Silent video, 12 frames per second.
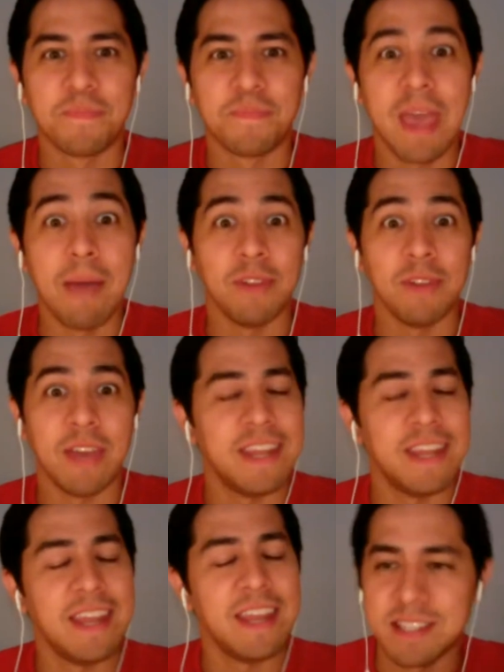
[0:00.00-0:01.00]
emulate
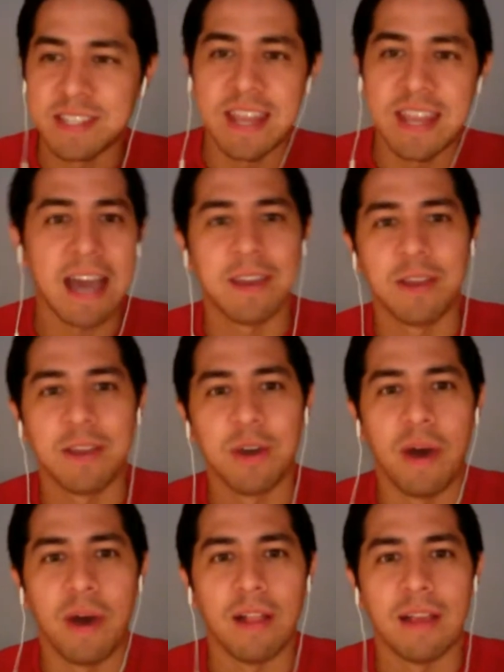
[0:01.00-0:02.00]
it, and it's not going to go
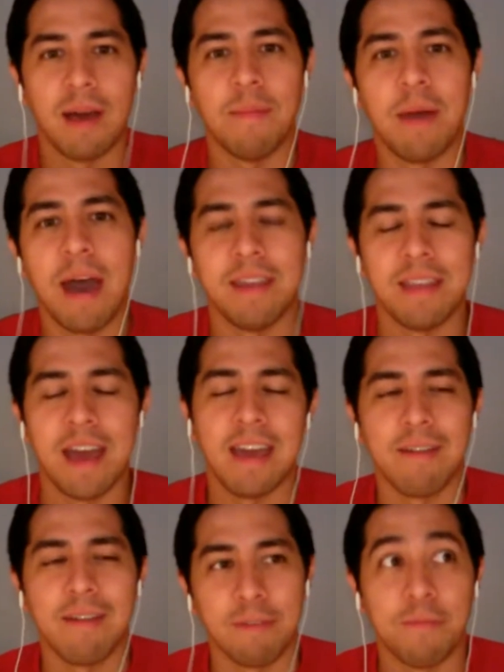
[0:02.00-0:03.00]
well. I
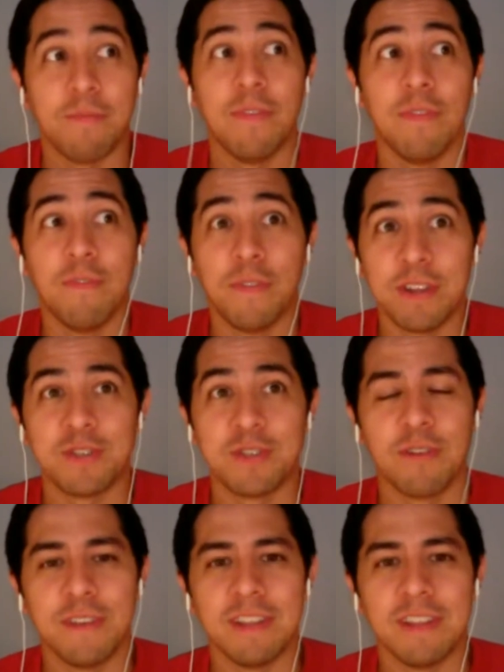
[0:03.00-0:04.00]
have a very
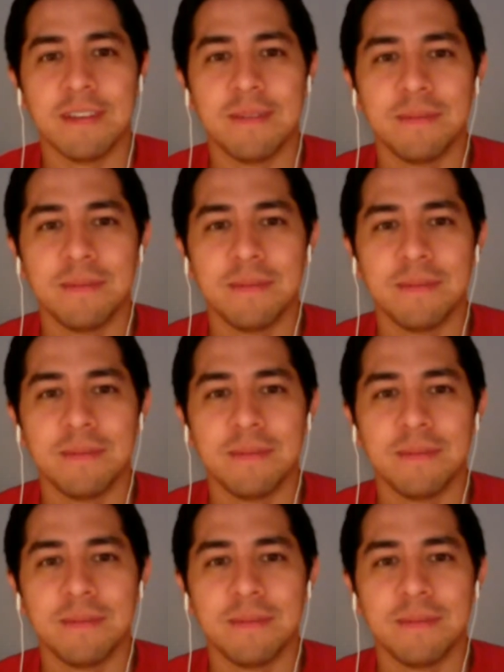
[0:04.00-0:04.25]
strong feeling.